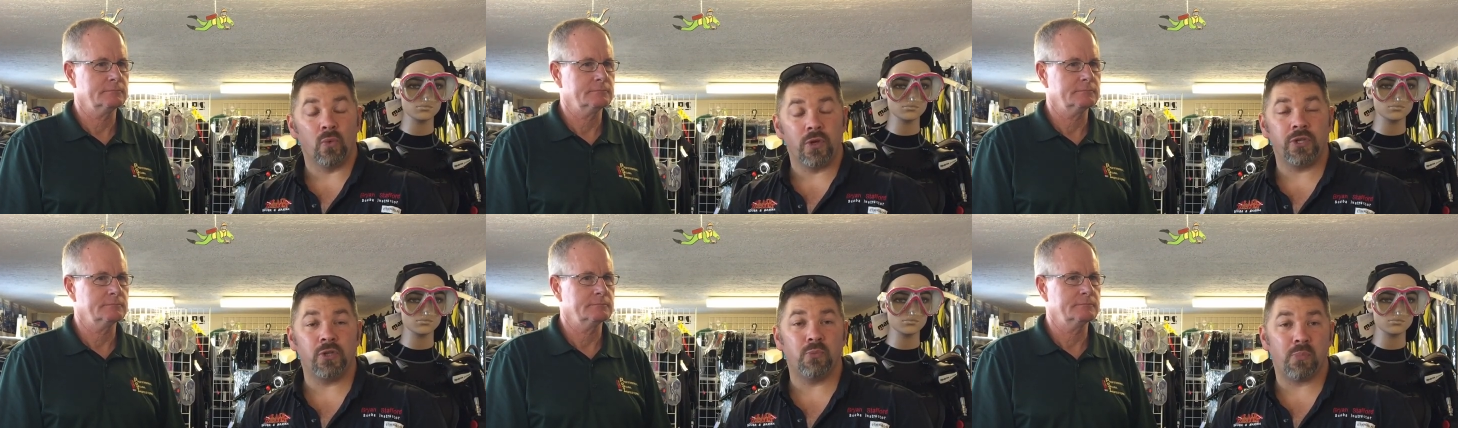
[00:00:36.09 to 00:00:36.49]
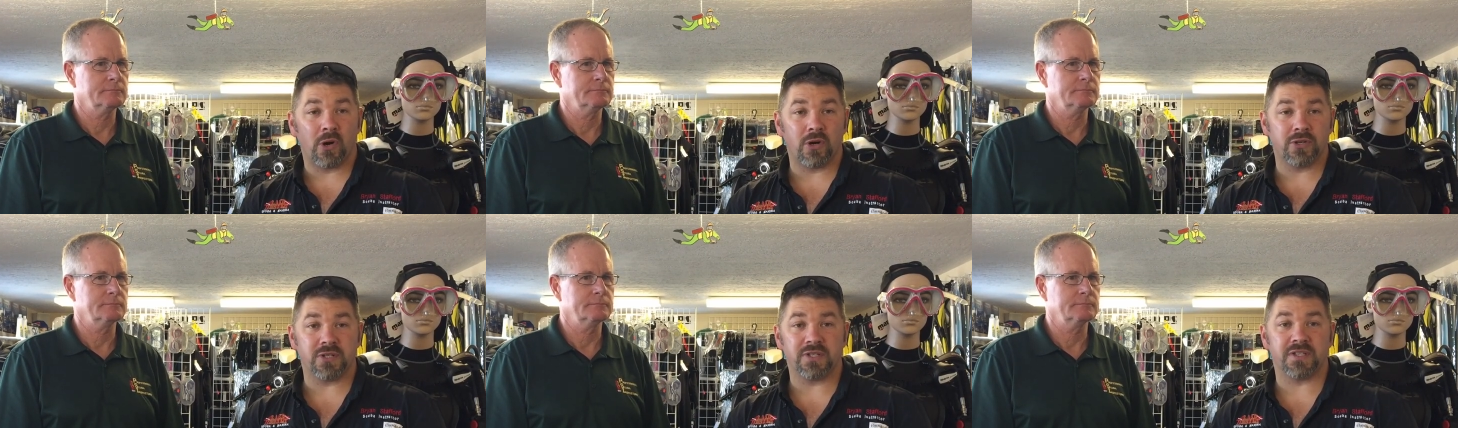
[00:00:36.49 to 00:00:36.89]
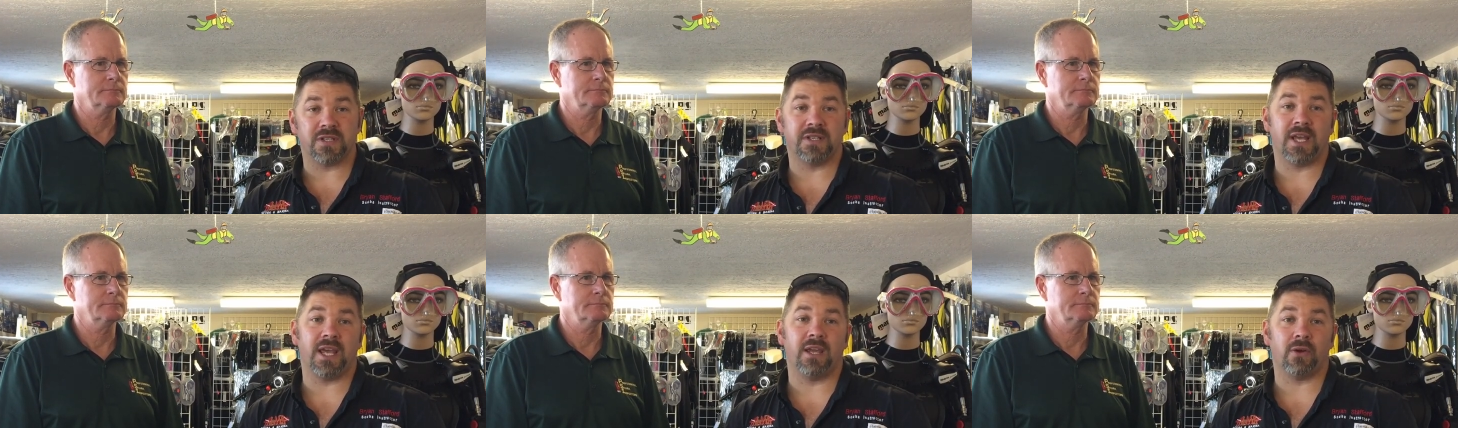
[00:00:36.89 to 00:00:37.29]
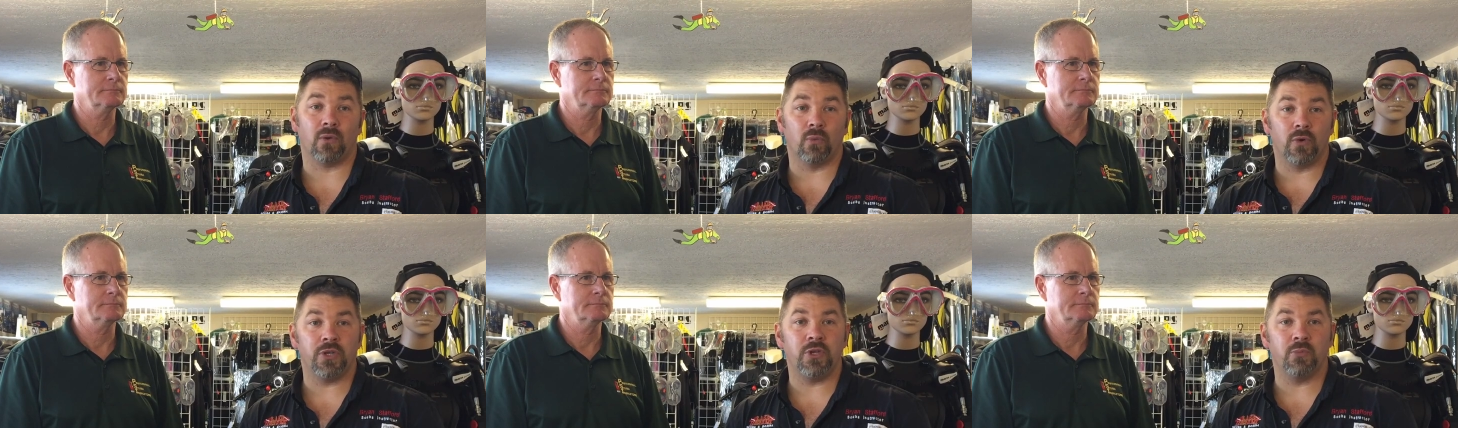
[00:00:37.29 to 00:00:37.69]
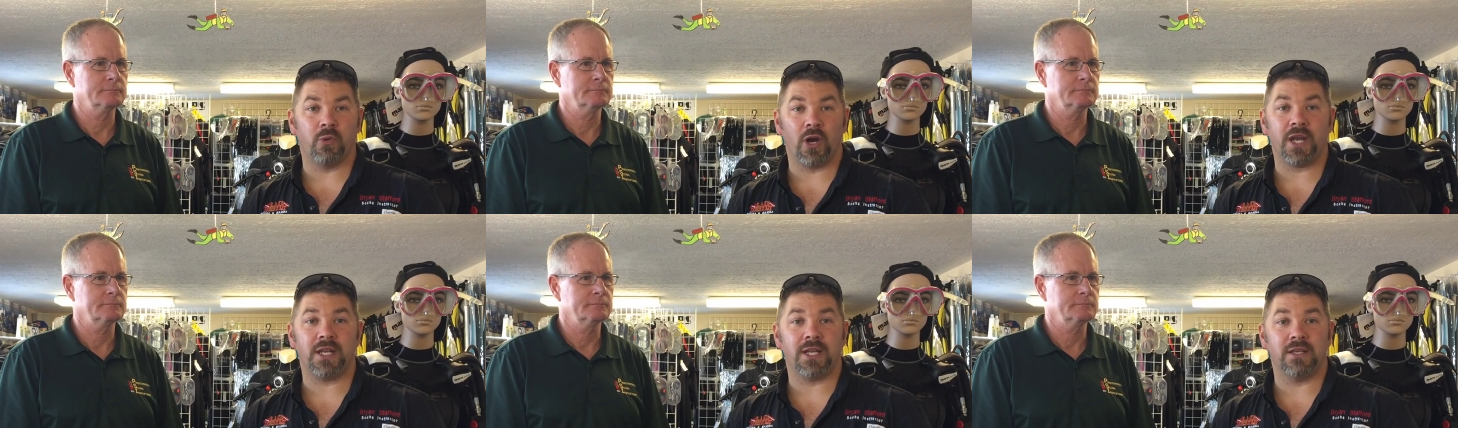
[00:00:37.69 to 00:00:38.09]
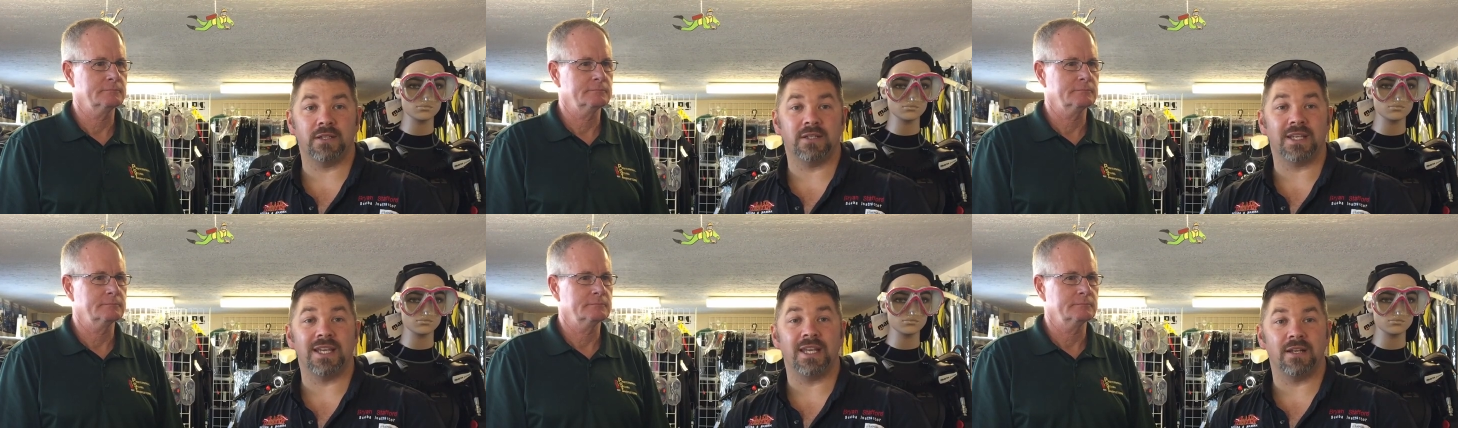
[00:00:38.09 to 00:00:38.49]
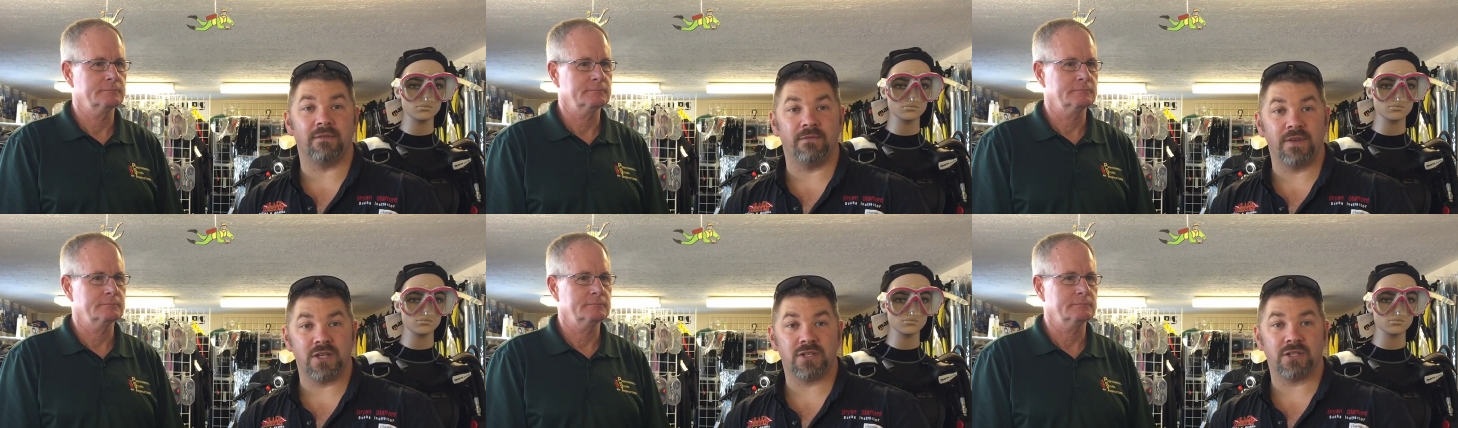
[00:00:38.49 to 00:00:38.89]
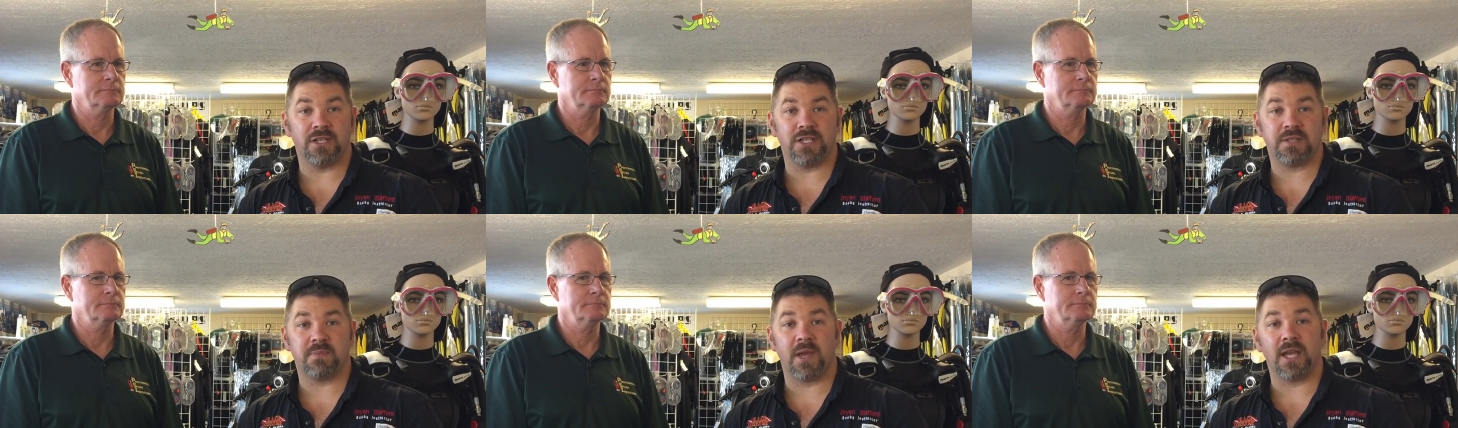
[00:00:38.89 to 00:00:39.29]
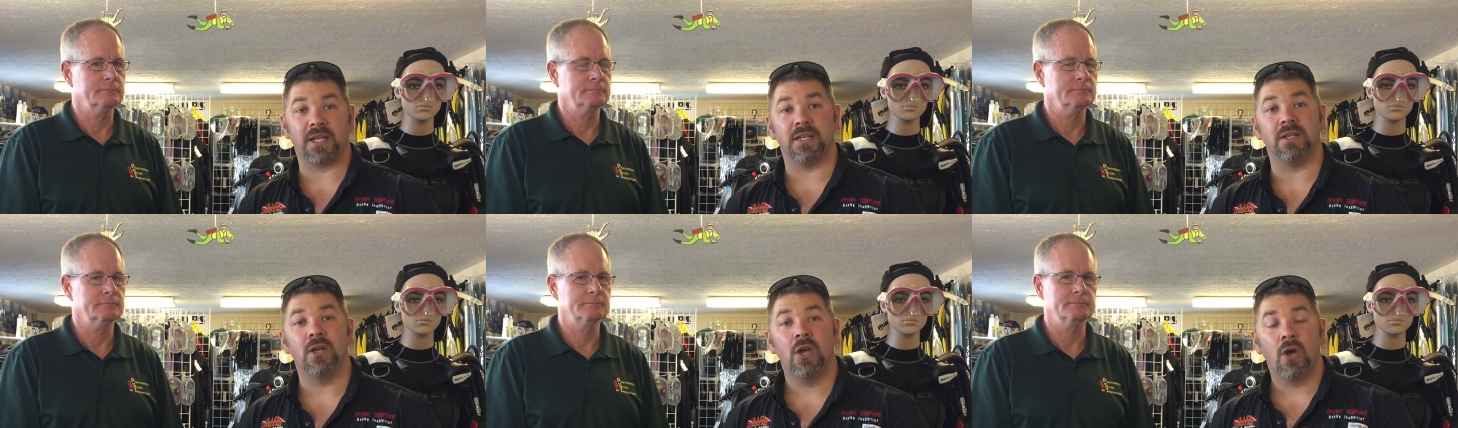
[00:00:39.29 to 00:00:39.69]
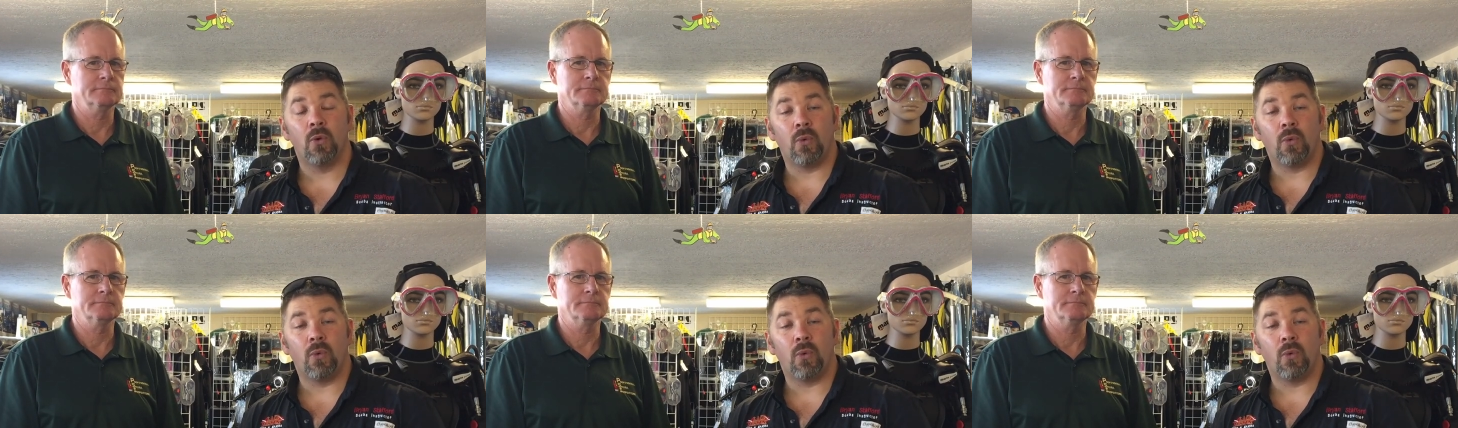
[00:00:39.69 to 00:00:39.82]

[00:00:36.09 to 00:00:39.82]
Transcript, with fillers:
Speaker 1: when you purchase a tank or when you bring it in to get it visually inspected,